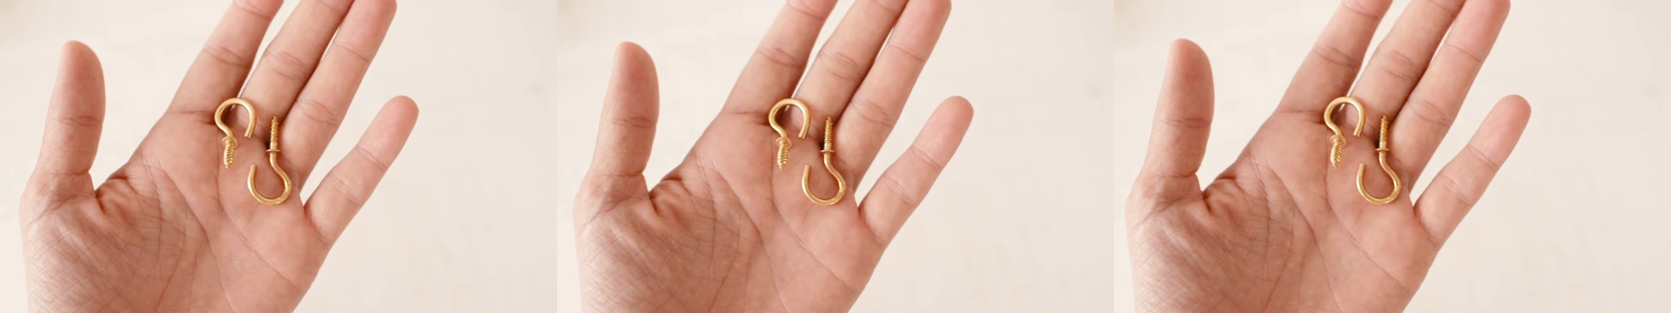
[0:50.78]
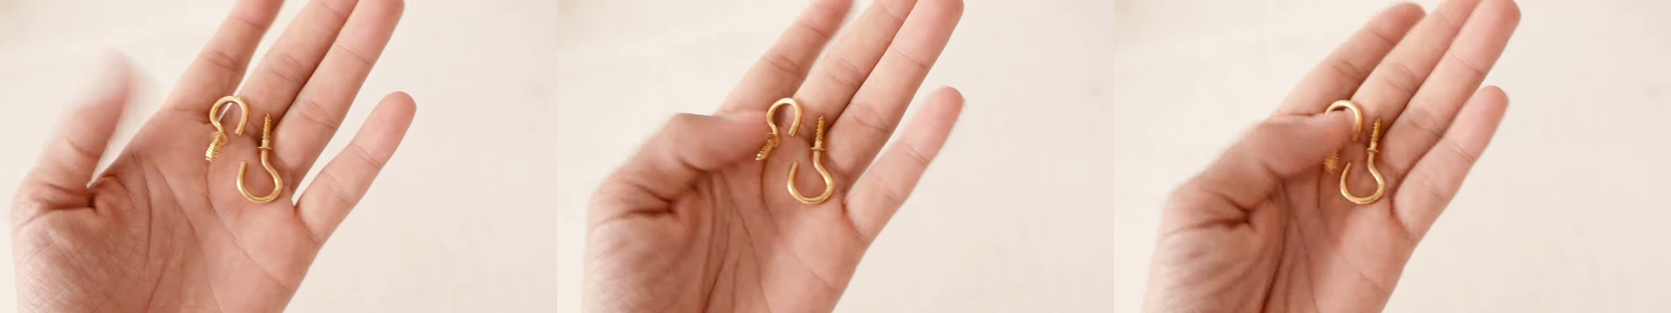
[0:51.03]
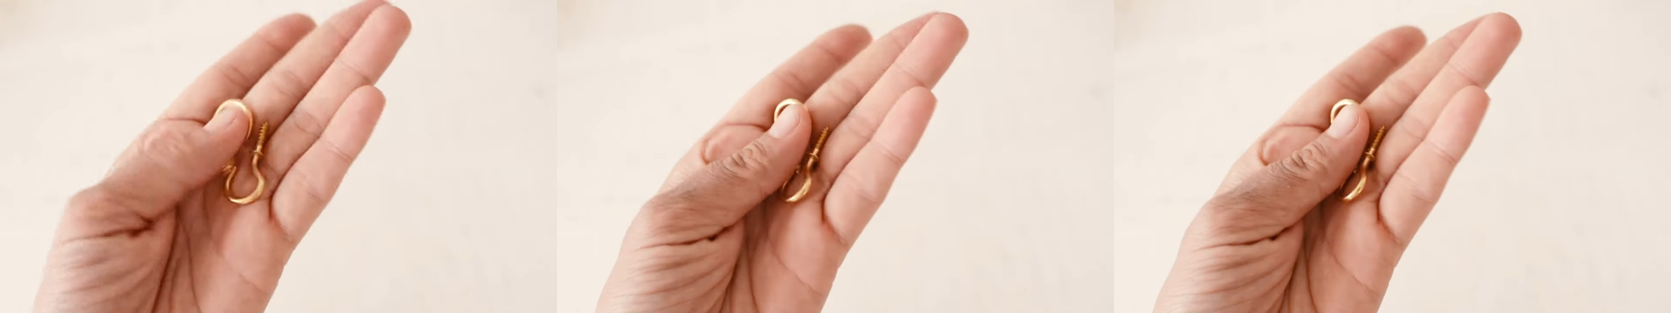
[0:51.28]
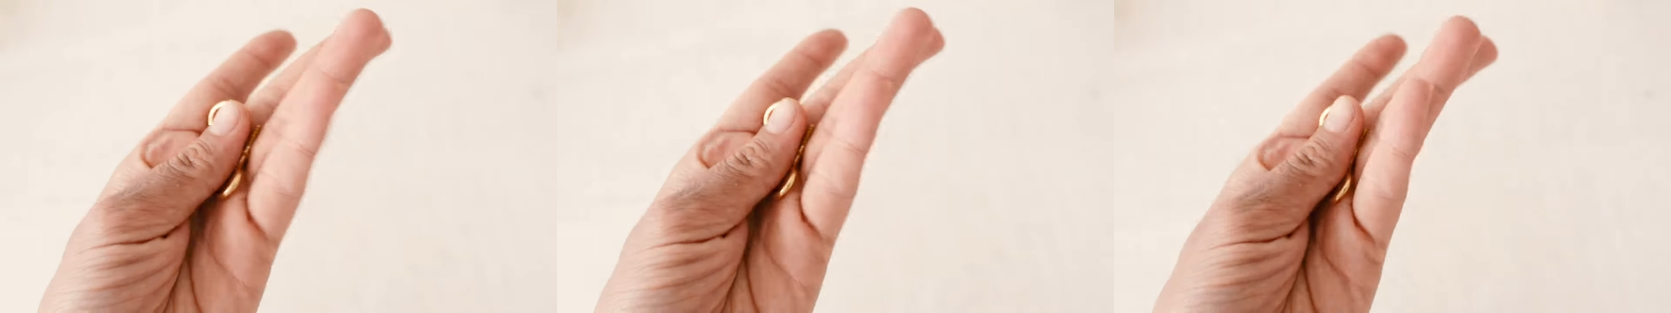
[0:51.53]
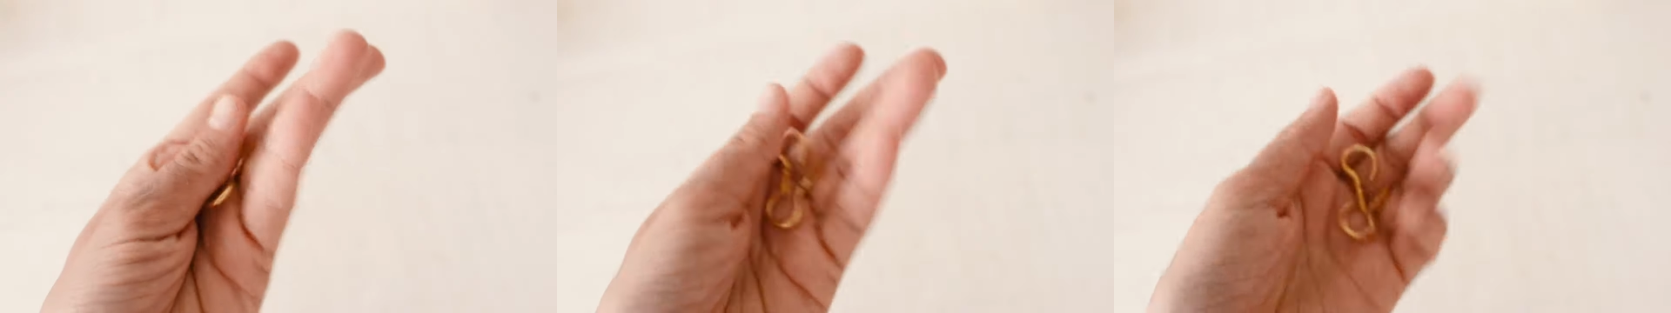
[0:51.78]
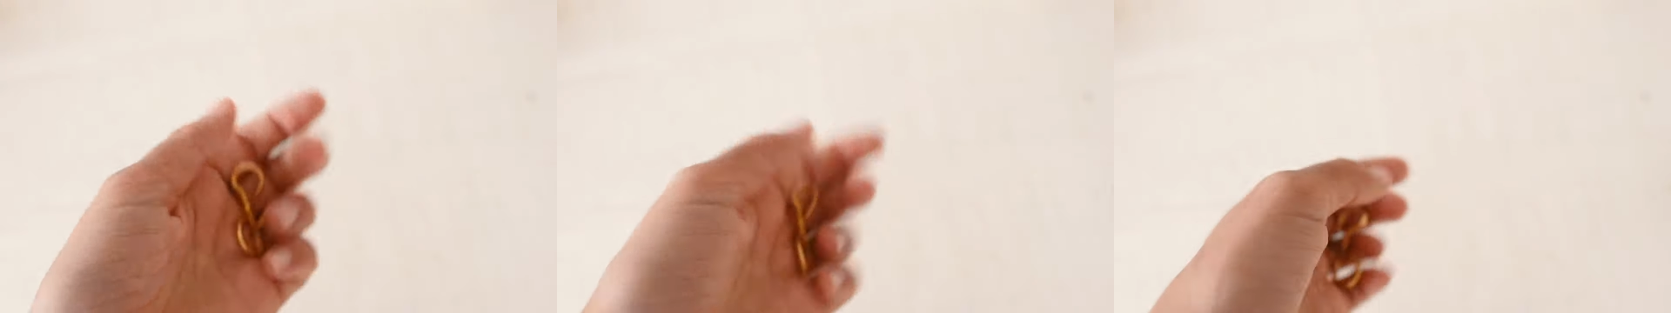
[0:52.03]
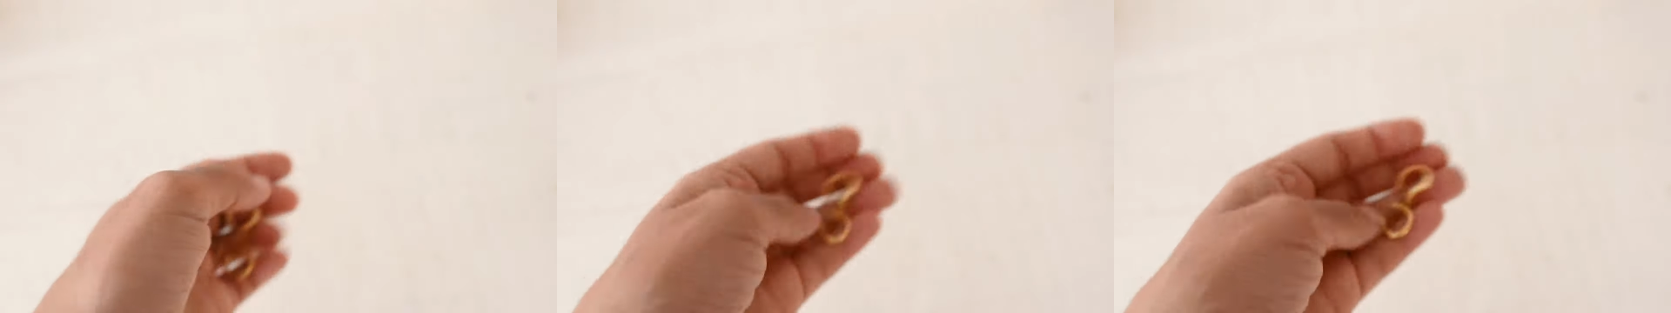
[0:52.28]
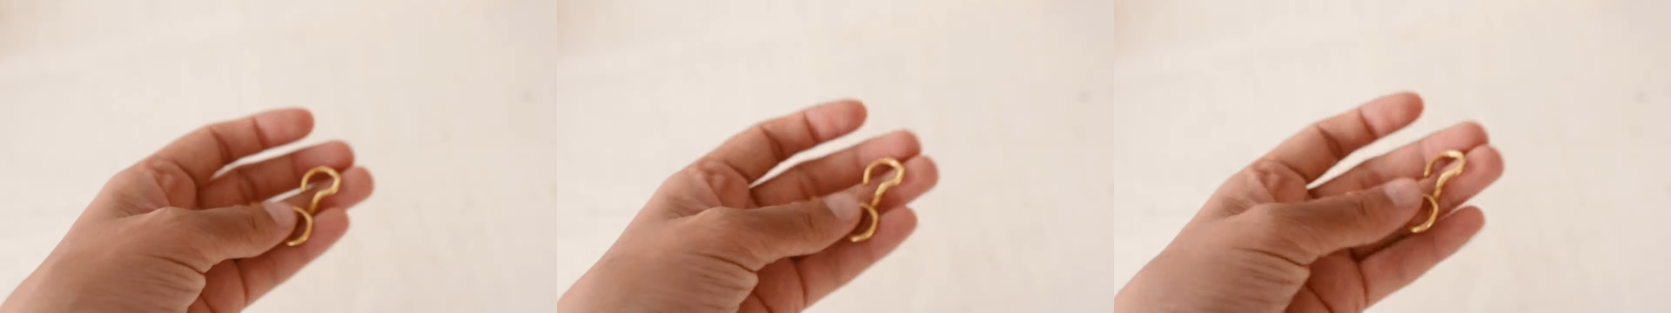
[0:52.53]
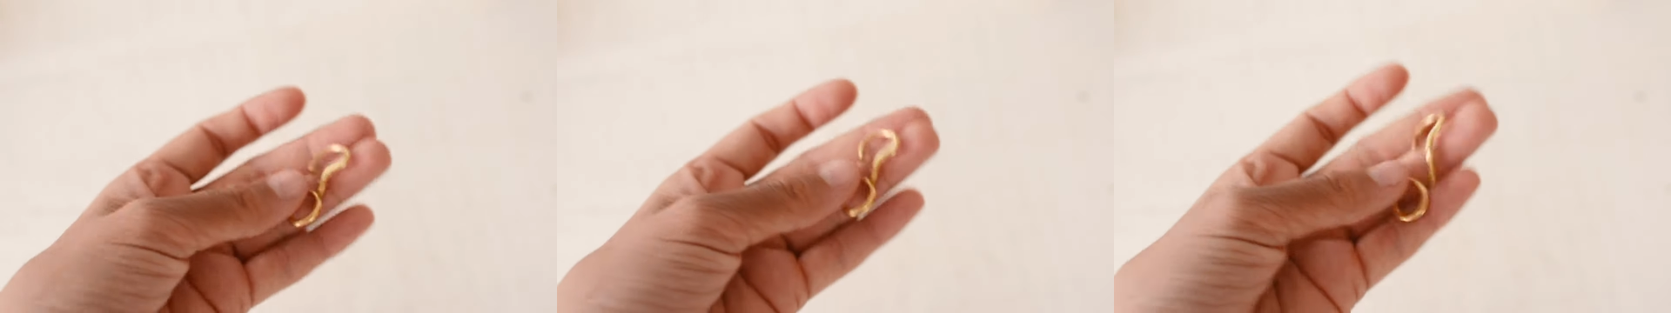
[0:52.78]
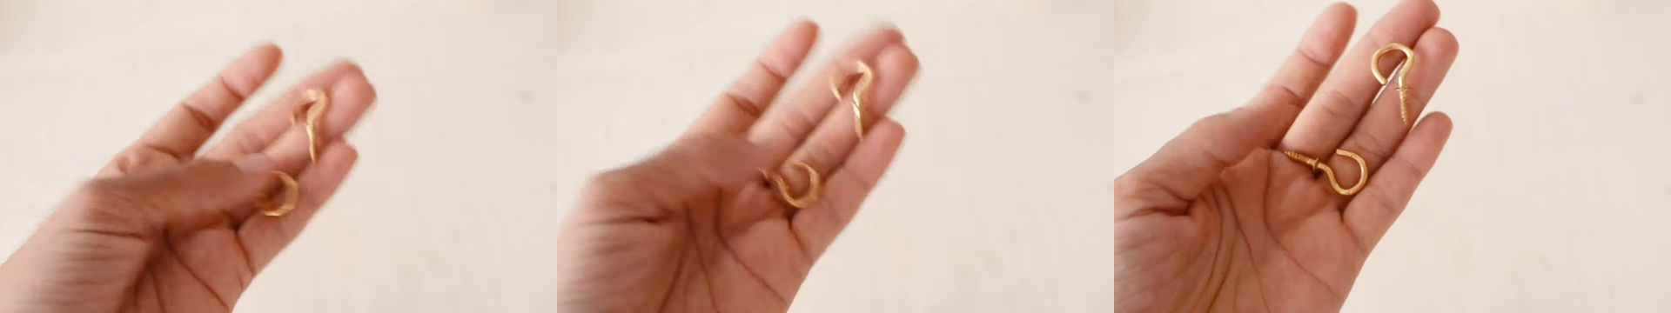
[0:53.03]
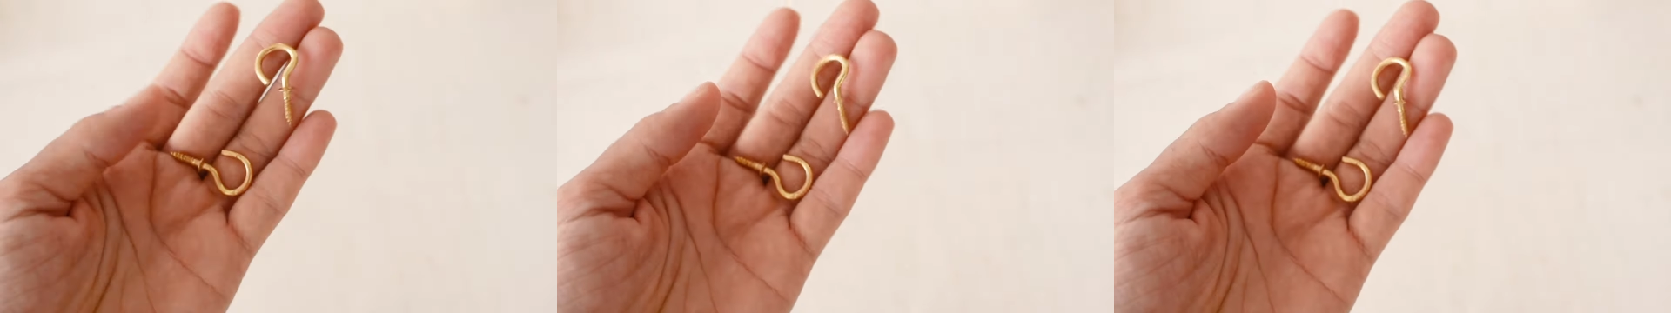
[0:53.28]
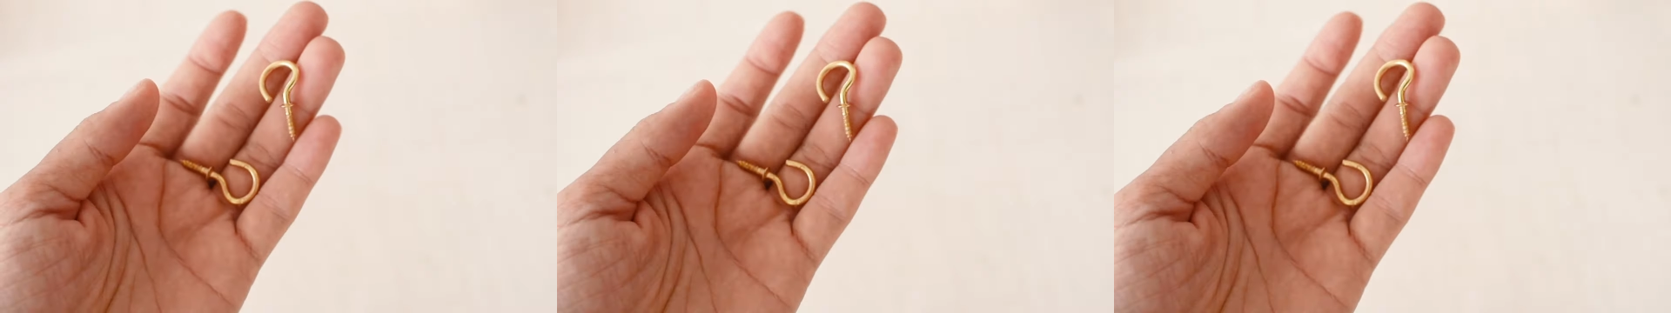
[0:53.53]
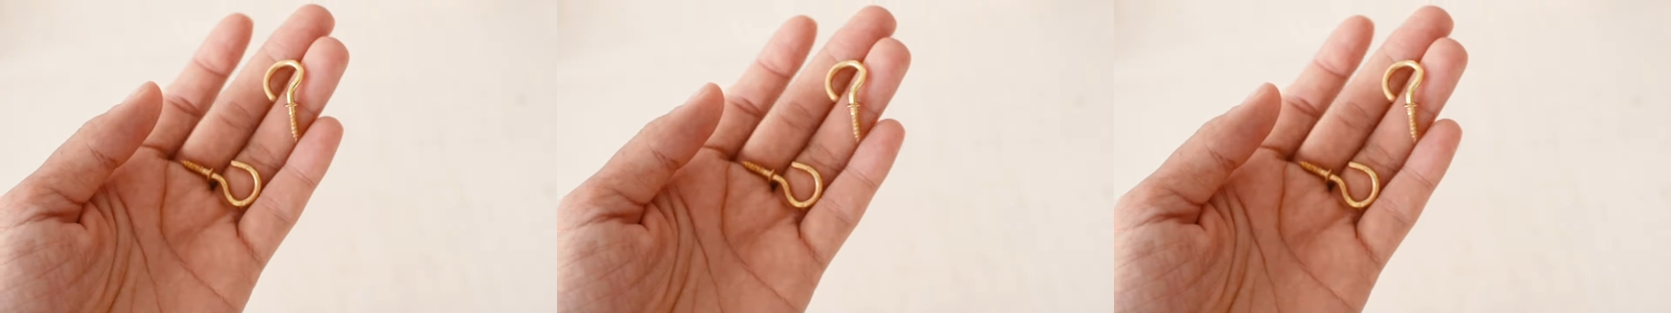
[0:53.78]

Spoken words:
[unreadable: no face in view]